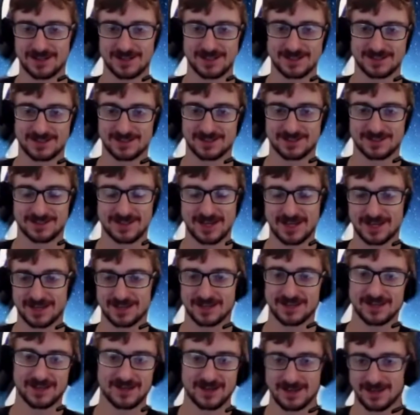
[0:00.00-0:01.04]
It's just like
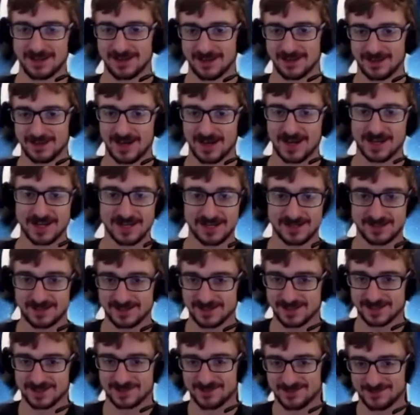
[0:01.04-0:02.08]
I need to
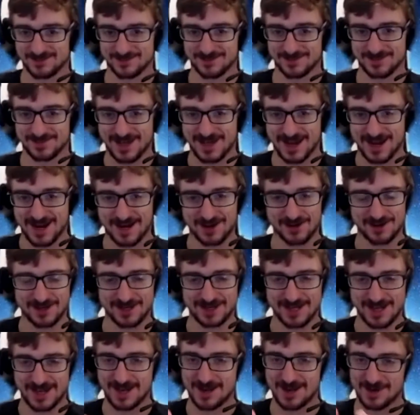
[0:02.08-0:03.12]
just narrow it
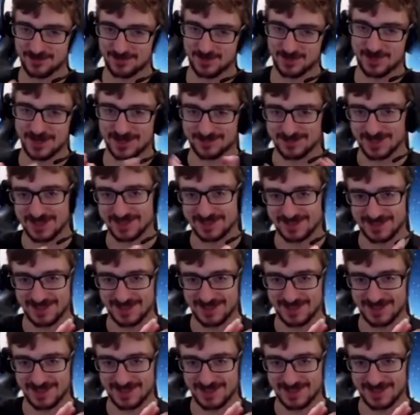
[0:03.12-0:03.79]
down, pick my stuff